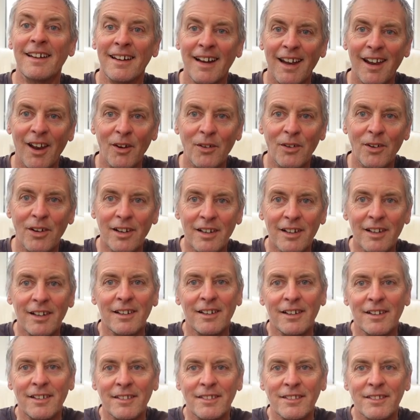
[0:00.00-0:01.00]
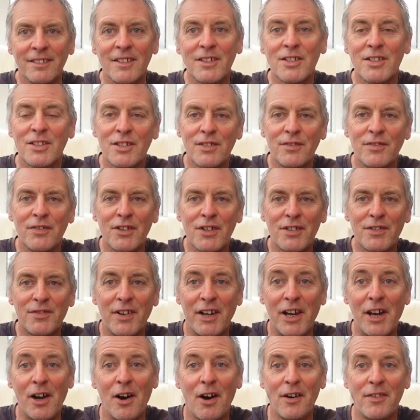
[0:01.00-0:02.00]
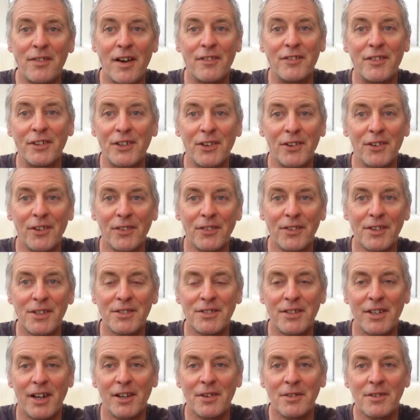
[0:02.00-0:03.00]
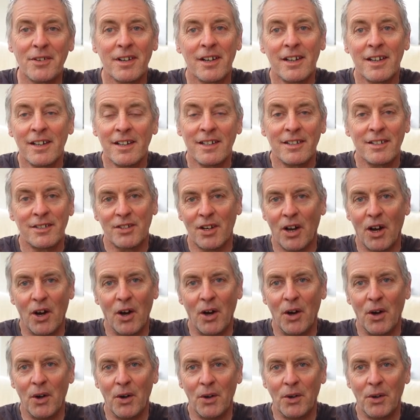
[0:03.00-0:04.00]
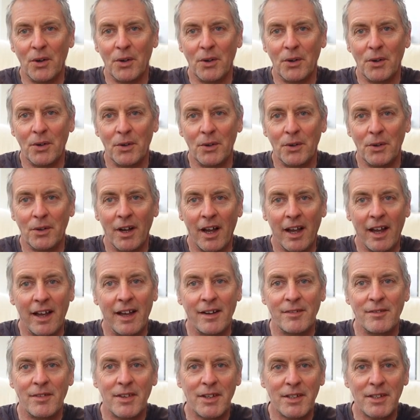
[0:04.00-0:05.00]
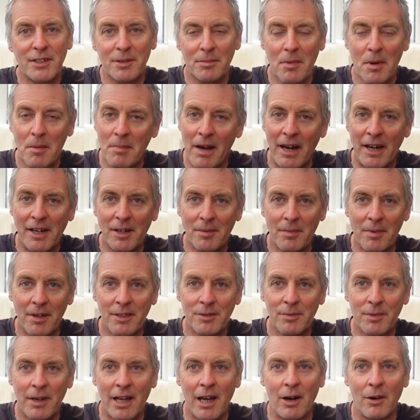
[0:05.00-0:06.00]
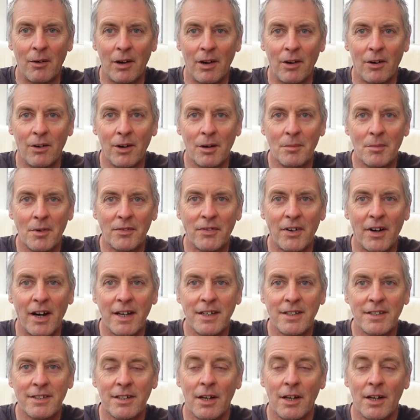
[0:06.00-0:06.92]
Hello, this is the first video I've ever done on this channel, so everything's going to be made up as we go along, I'm afraid.